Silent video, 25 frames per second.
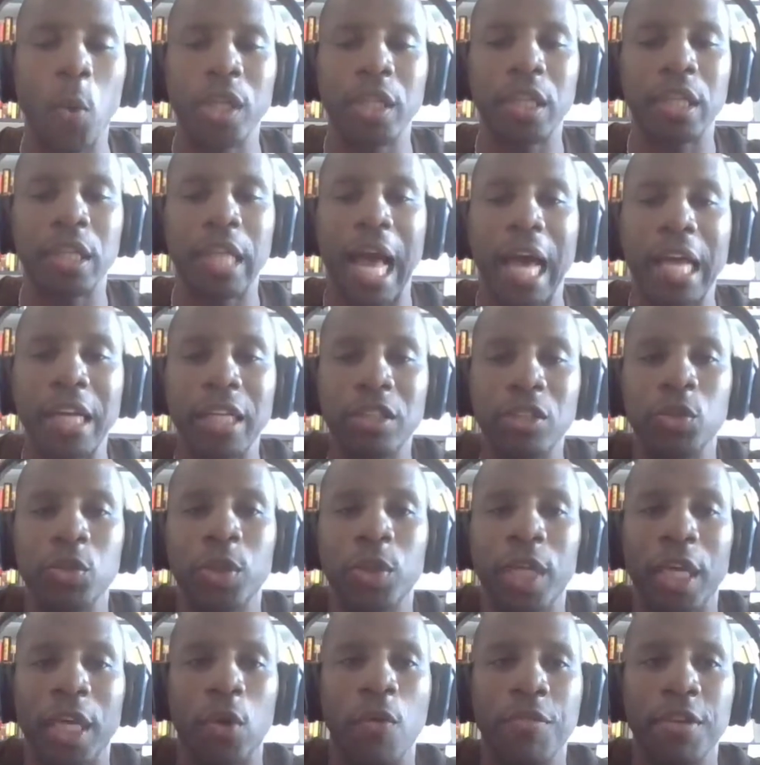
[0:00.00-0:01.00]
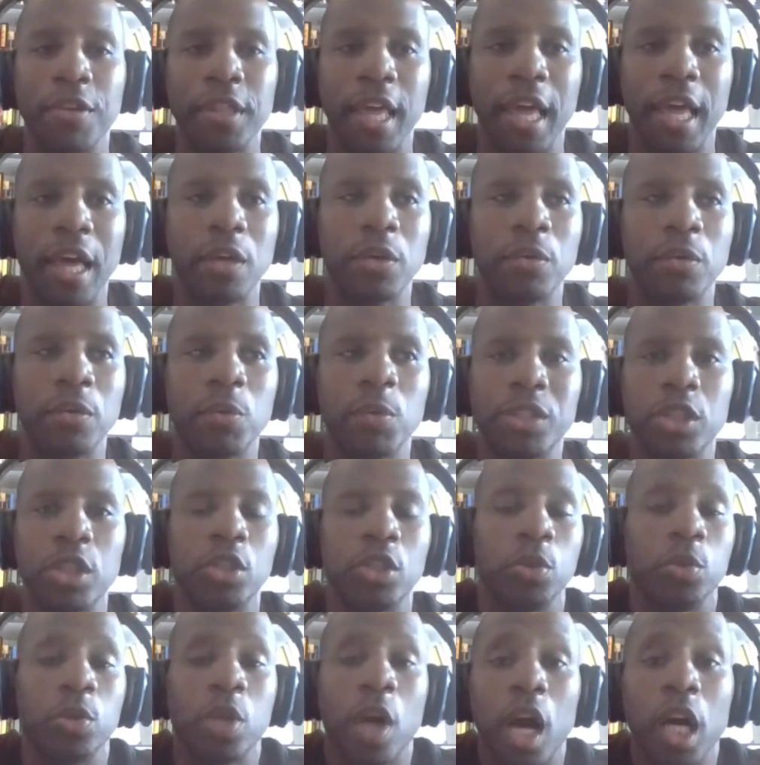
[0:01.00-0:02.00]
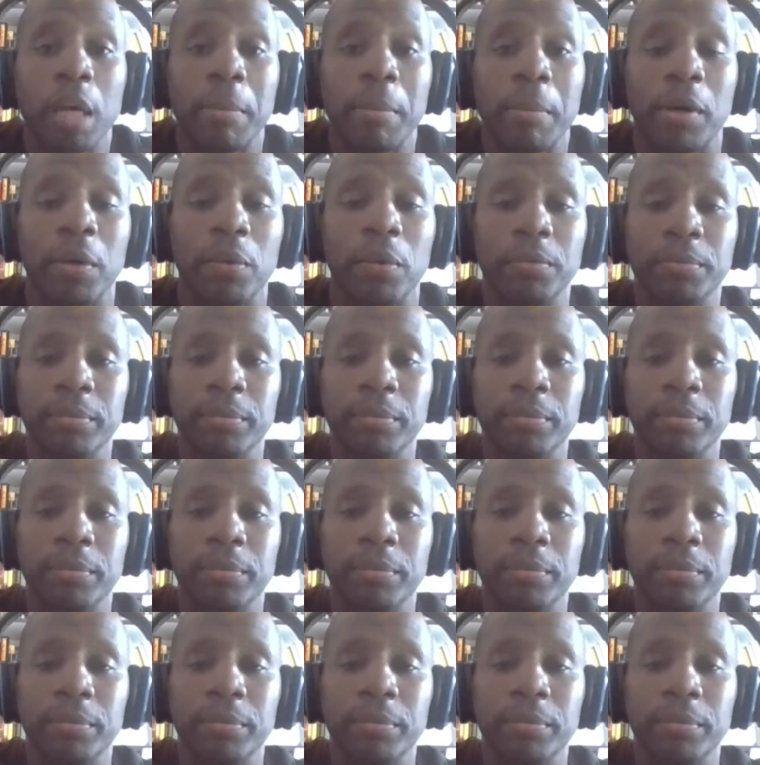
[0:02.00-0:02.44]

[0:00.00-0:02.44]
How did you get over that? Or what did you talk about?